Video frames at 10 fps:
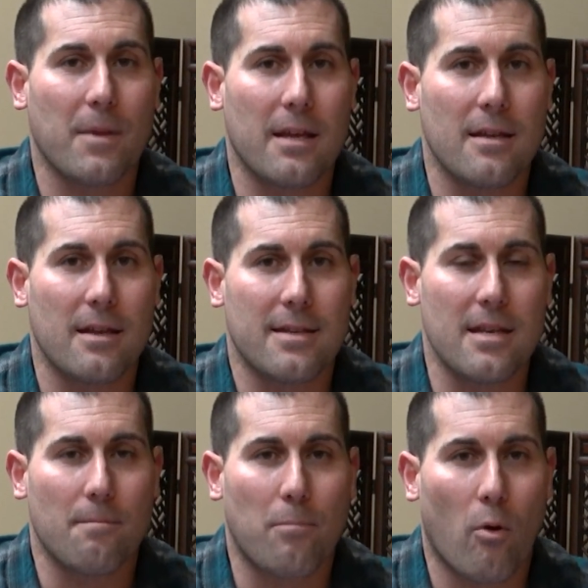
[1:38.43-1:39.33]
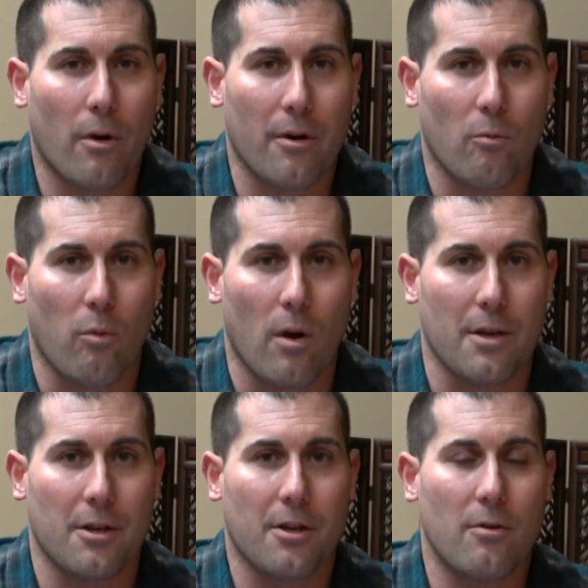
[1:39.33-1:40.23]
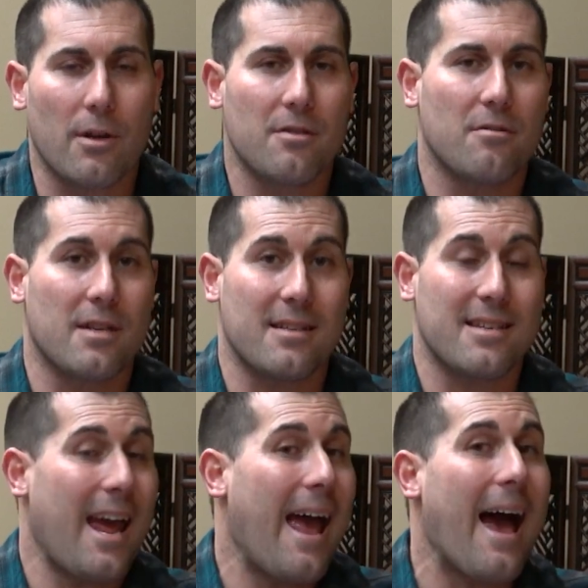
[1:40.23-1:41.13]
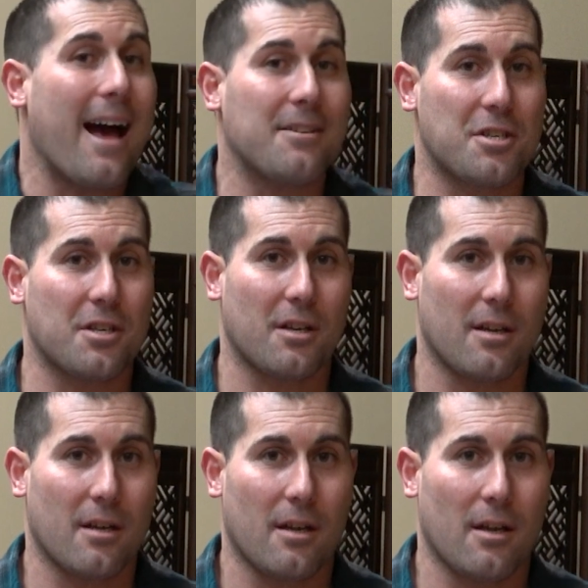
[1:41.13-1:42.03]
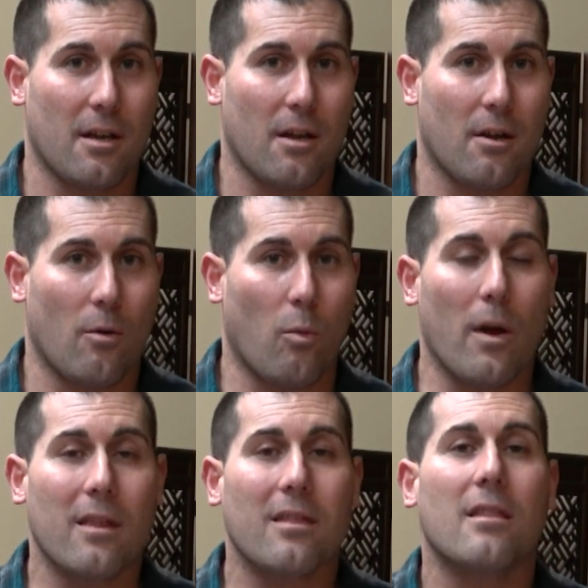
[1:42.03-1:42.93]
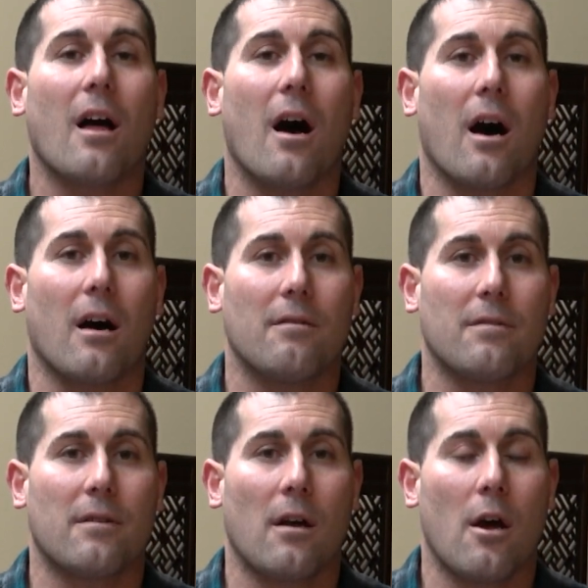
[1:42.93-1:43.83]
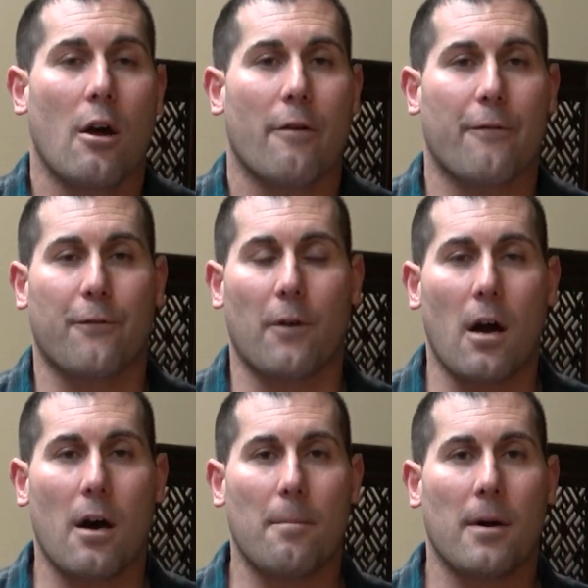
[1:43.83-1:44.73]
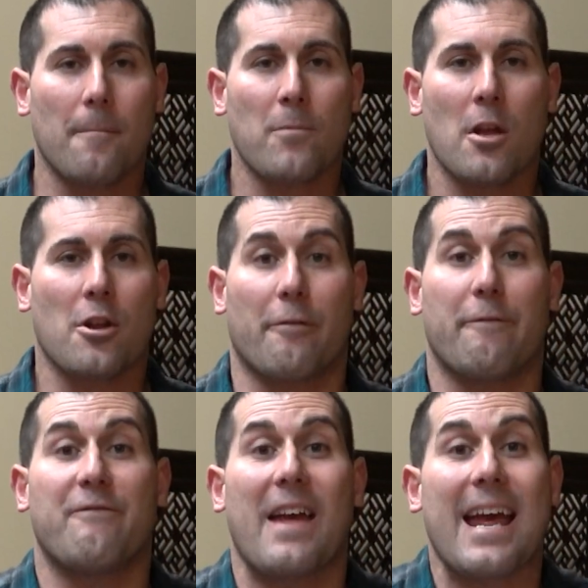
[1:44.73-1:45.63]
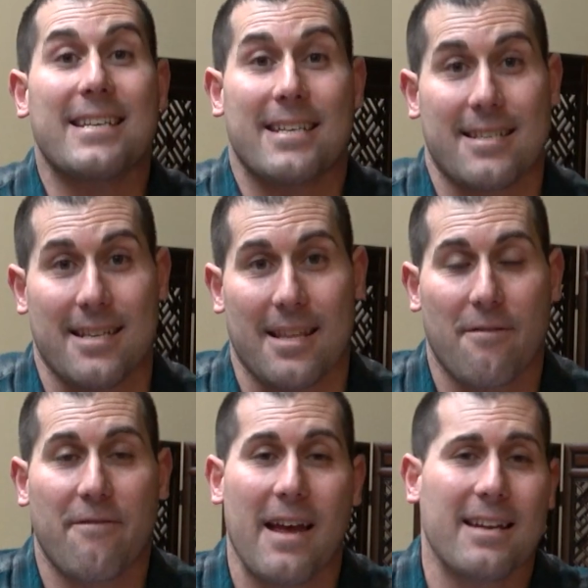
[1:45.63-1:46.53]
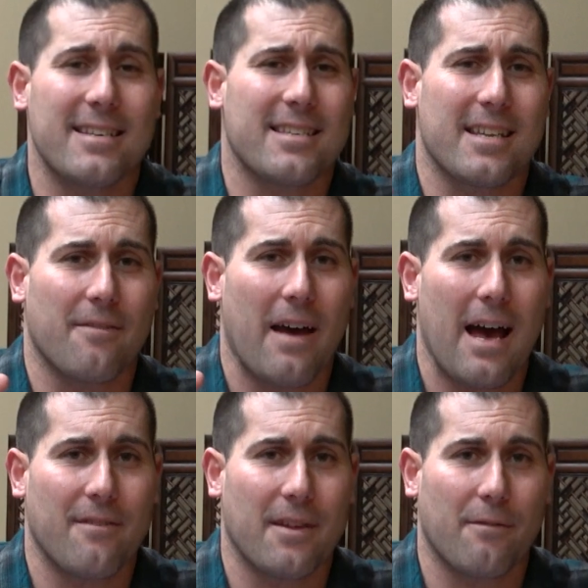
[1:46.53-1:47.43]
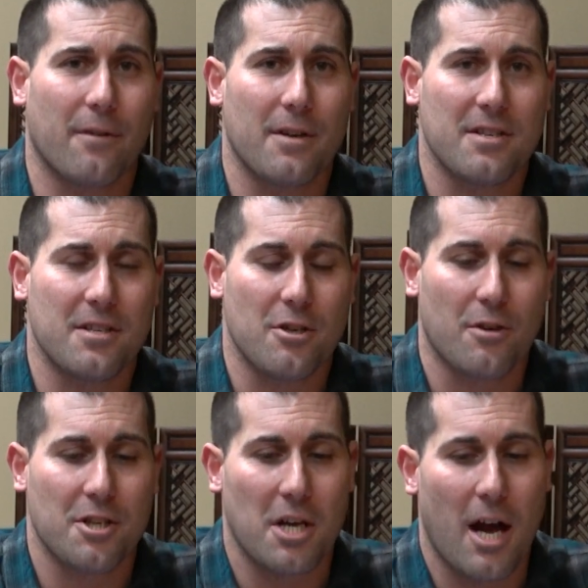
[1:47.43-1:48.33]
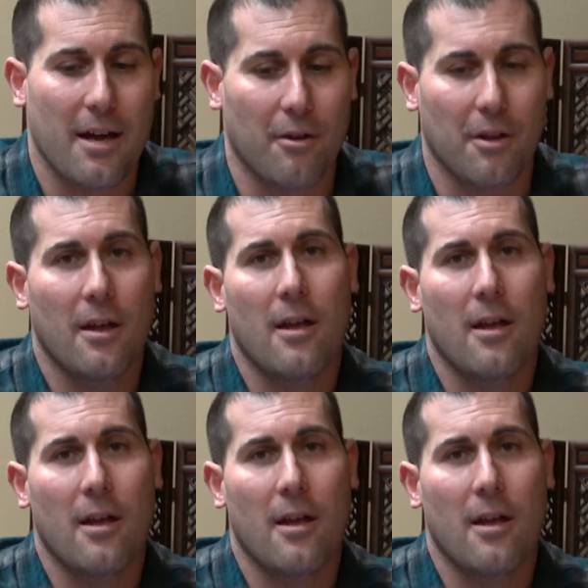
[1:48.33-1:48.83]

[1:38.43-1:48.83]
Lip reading: it's an important one. You're going to detach with love from your fantasy, the fantasy of having, for instance, your child